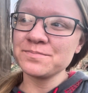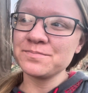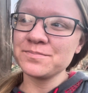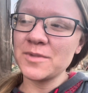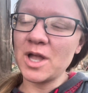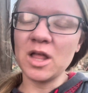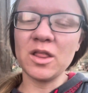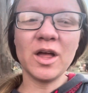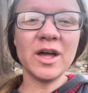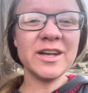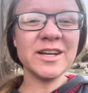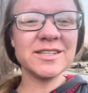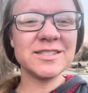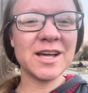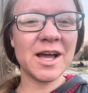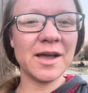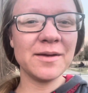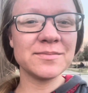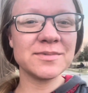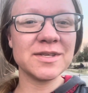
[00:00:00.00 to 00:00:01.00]
A lot of
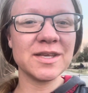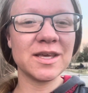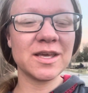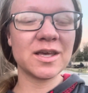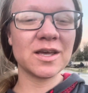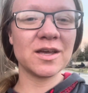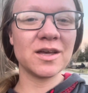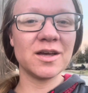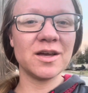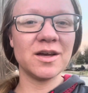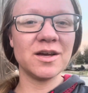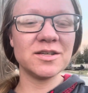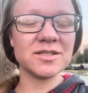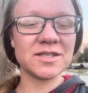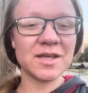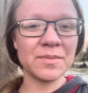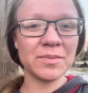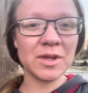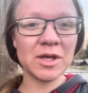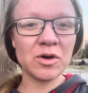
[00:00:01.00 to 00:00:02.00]
times, like,
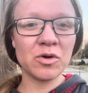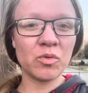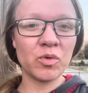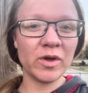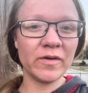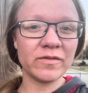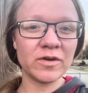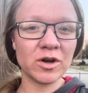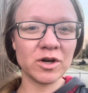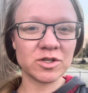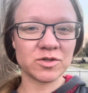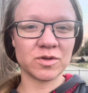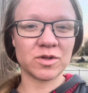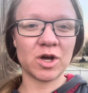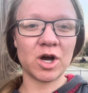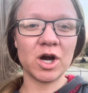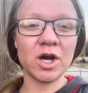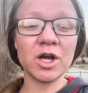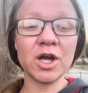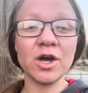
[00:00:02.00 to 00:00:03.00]
something we've noticed with
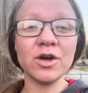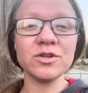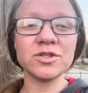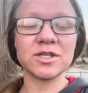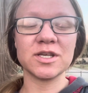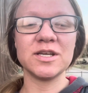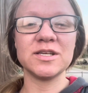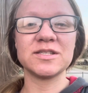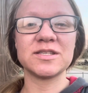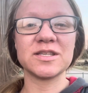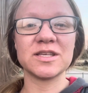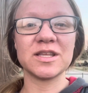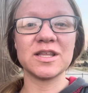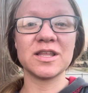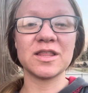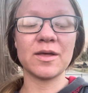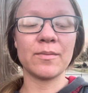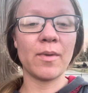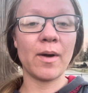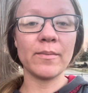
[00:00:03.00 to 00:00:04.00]
our goats is
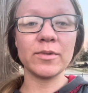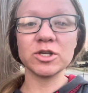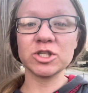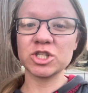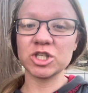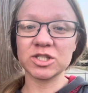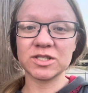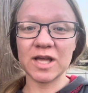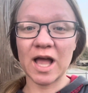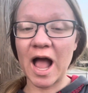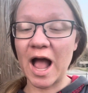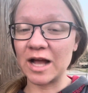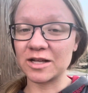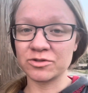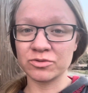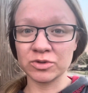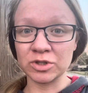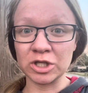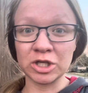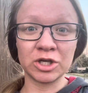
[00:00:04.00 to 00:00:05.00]
the mamas just
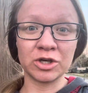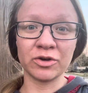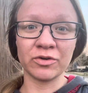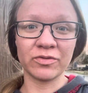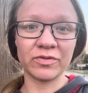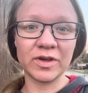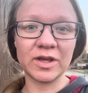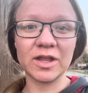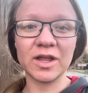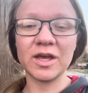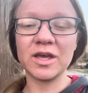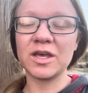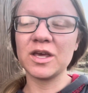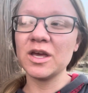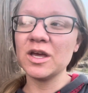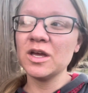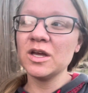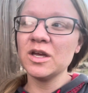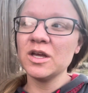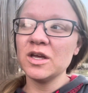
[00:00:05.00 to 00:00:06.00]
act really goofy. Like,
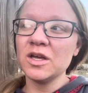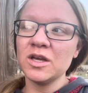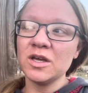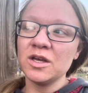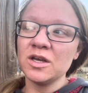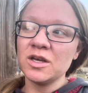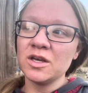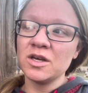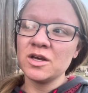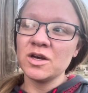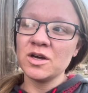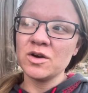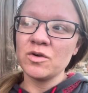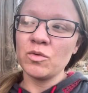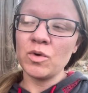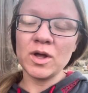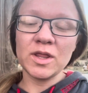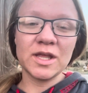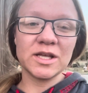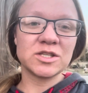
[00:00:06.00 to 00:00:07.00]

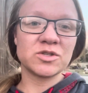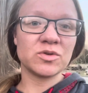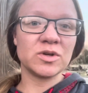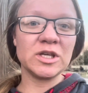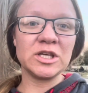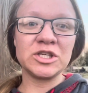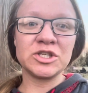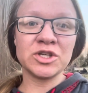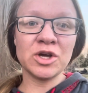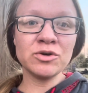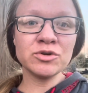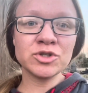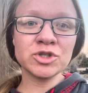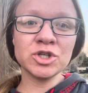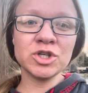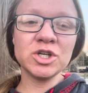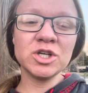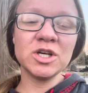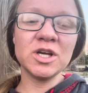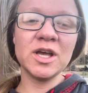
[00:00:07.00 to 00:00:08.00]
one that's really
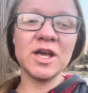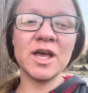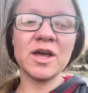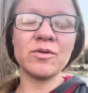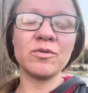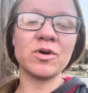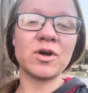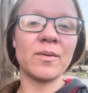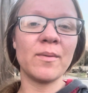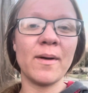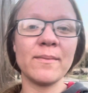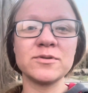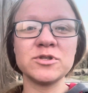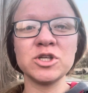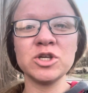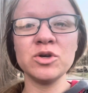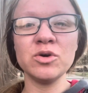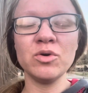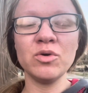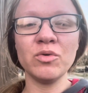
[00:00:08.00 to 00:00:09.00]
social and will come up to
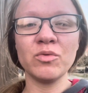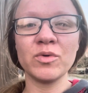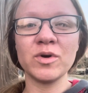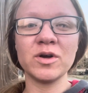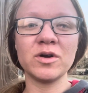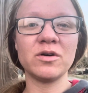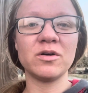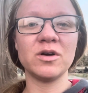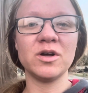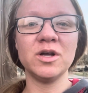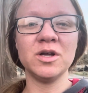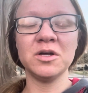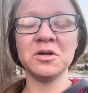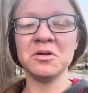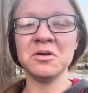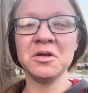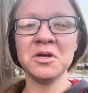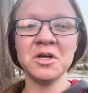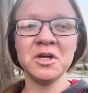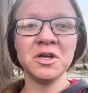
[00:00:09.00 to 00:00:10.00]
you will
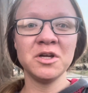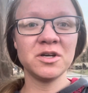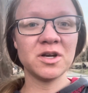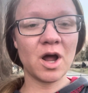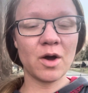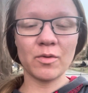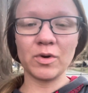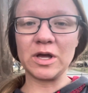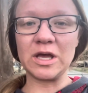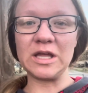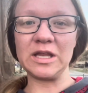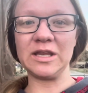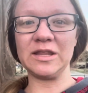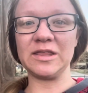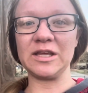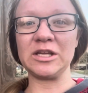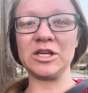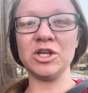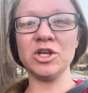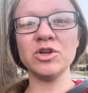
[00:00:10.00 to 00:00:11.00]
not want
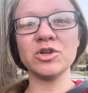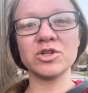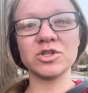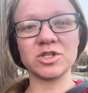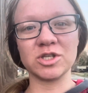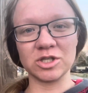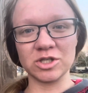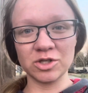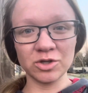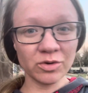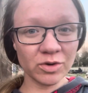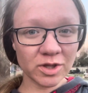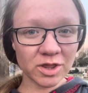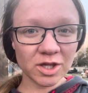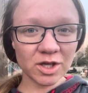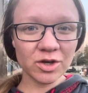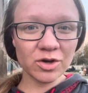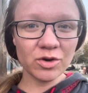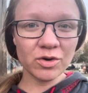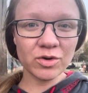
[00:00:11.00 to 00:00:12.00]
anything to do with
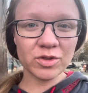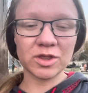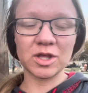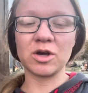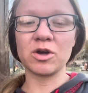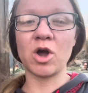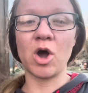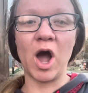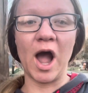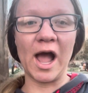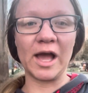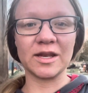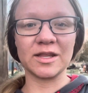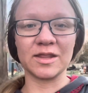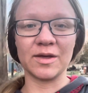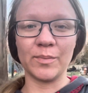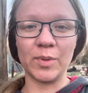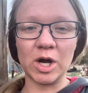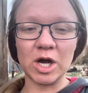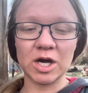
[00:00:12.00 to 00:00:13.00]
you. They'll go hide in
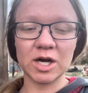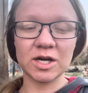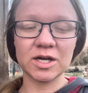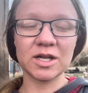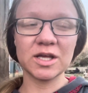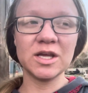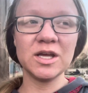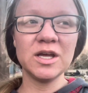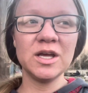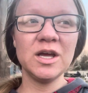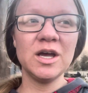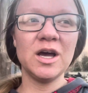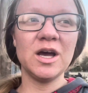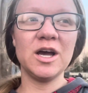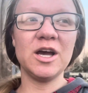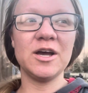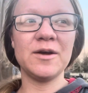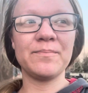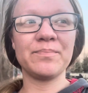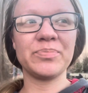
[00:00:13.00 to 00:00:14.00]
the barn.
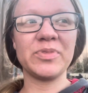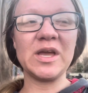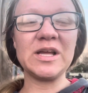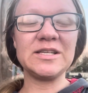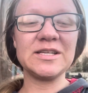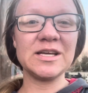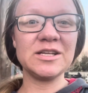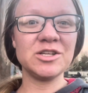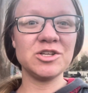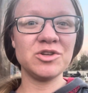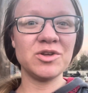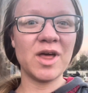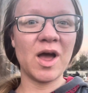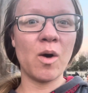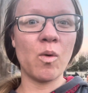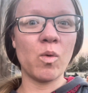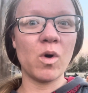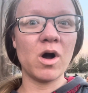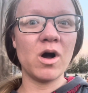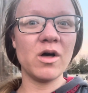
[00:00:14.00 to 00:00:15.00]
They tend to do
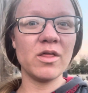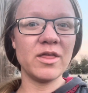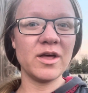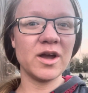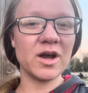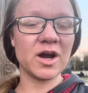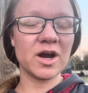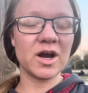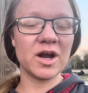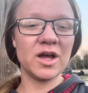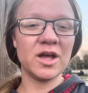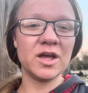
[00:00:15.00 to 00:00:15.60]
that while they're,